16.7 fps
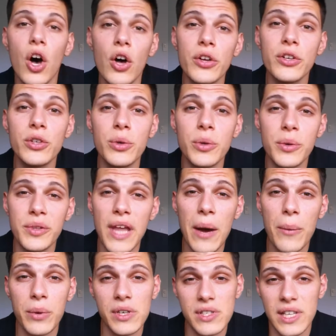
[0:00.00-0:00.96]
All you're doing with
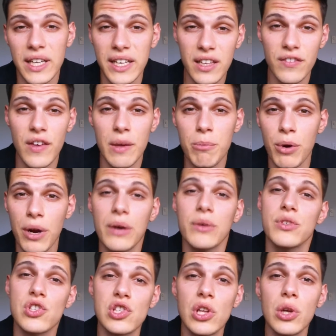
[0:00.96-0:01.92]
that one is letting the vapor
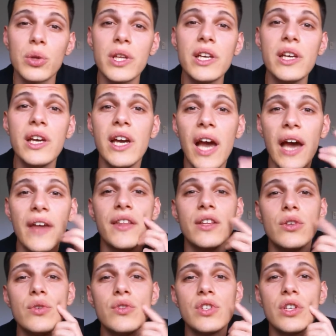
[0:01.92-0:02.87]
out slowly, and
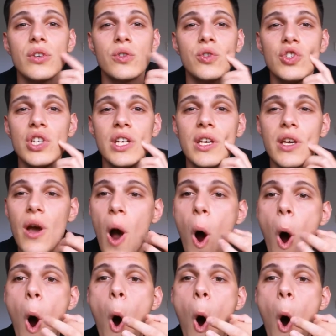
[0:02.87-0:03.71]
then using your cheek,